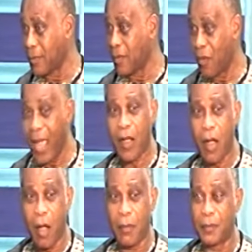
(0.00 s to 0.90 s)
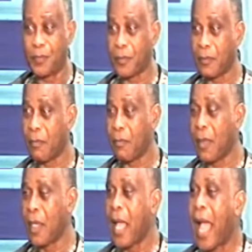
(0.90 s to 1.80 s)
Welcome.
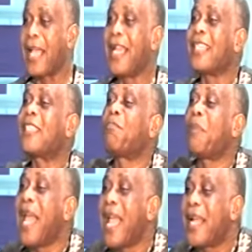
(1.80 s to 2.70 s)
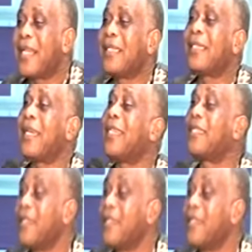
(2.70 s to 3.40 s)
And he explained his